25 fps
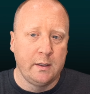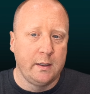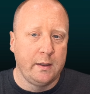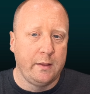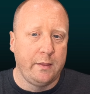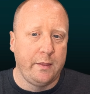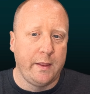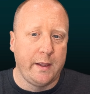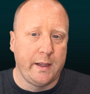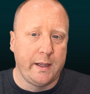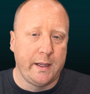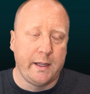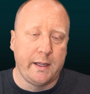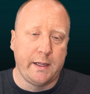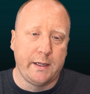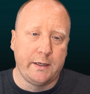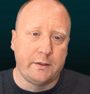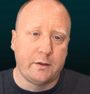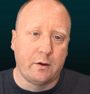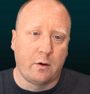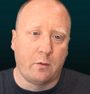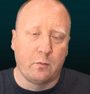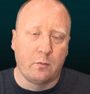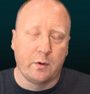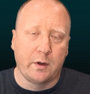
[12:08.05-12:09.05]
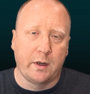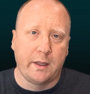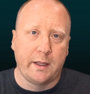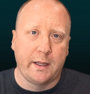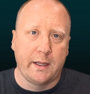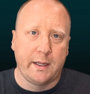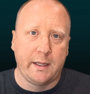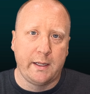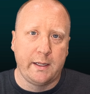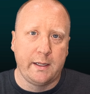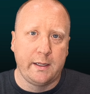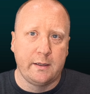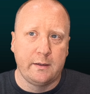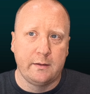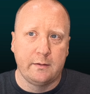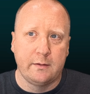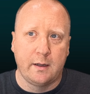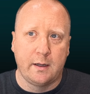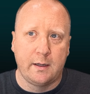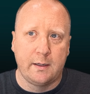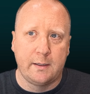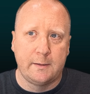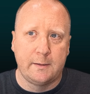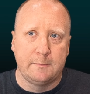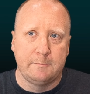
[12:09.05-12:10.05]
They don't really,
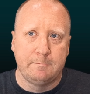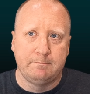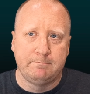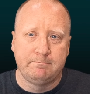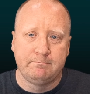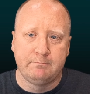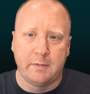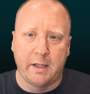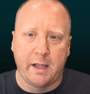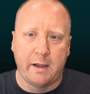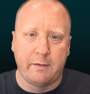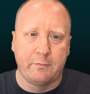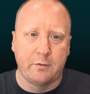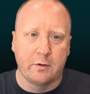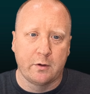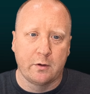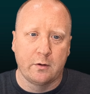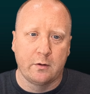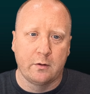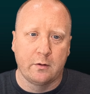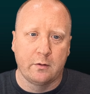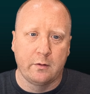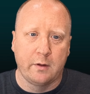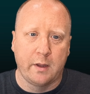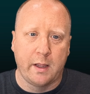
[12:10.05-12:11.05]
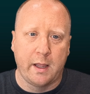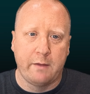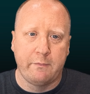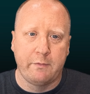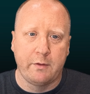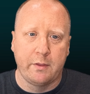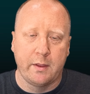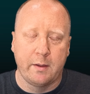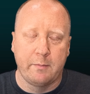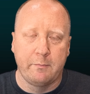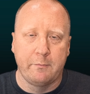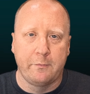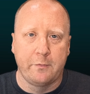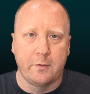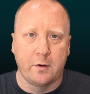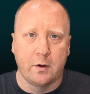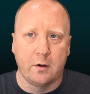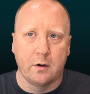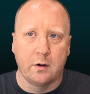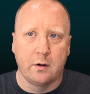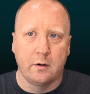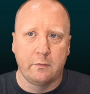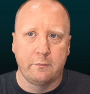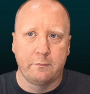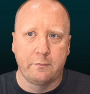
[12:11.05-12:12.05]
after having them
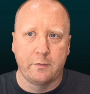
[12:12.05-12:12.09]
for